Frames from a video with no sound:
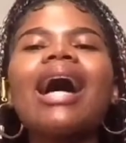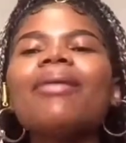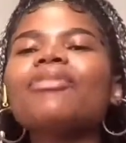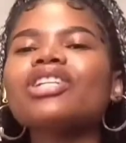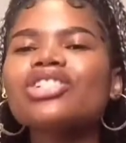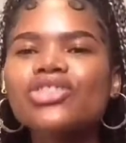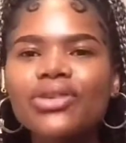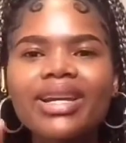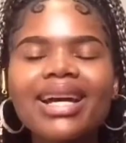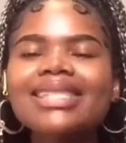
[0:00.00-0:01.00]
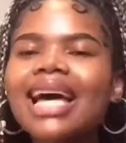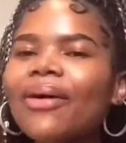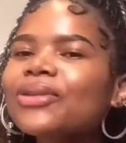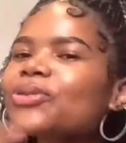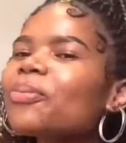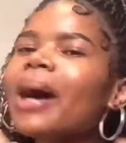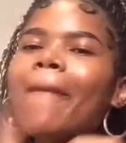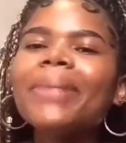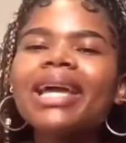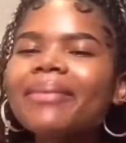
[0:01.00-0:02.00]
I'm gonna show you guys how I do
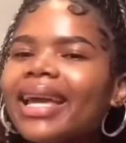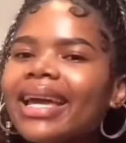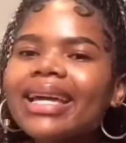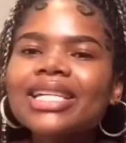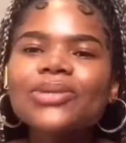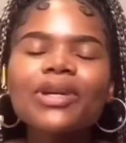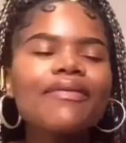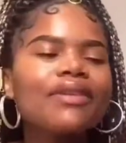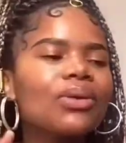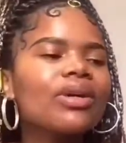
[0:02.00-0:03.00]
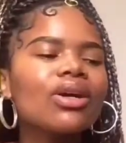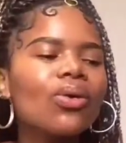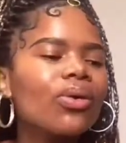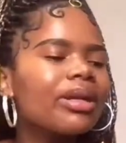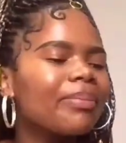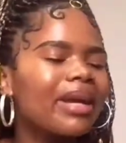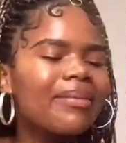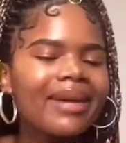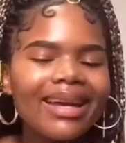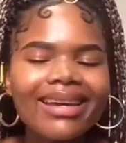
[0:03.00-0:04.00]
my baby hairs, whatever you wanna call it,
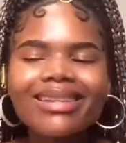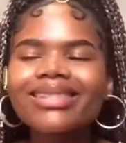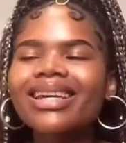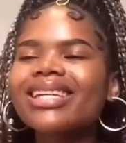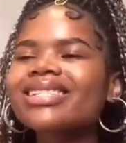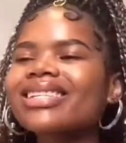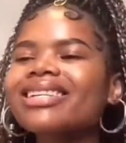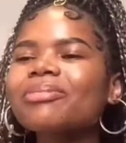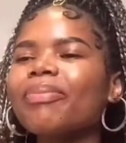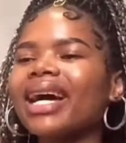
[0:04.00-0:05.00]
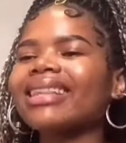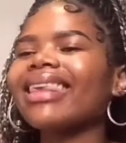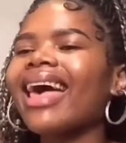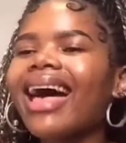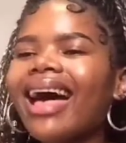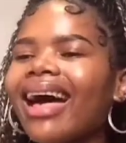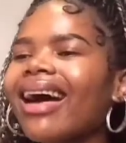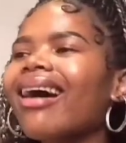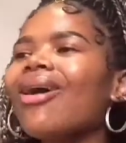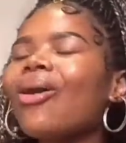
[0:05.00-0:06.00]
baby hairs, edges,
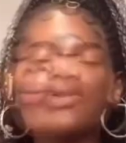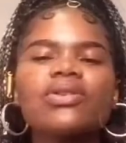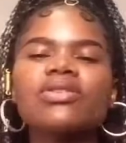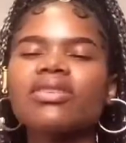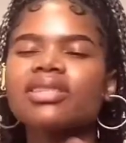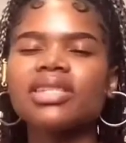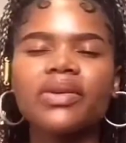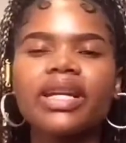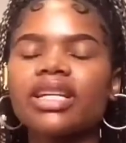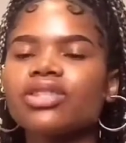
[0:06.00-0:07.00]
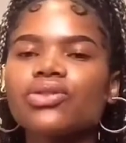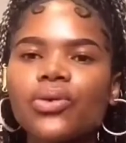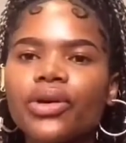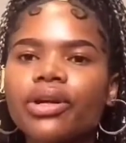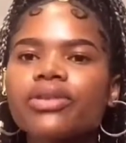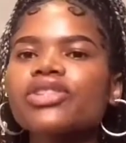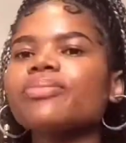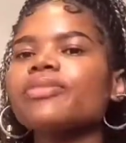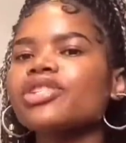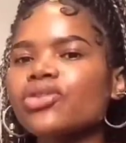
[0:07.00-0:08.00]
bata. So it's not necessarily like a tutorial, it's
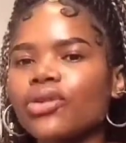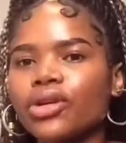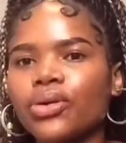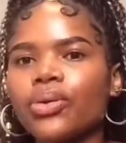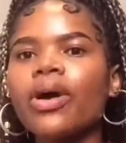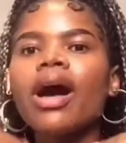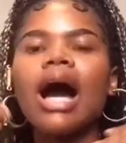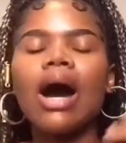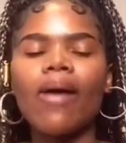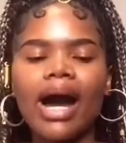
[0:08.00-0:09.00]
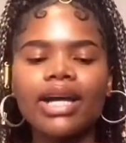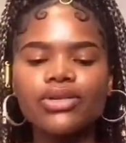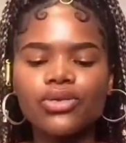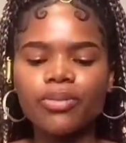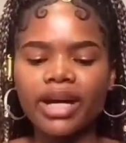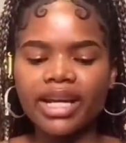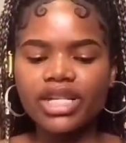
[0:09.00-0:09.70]
just me showing you how I do my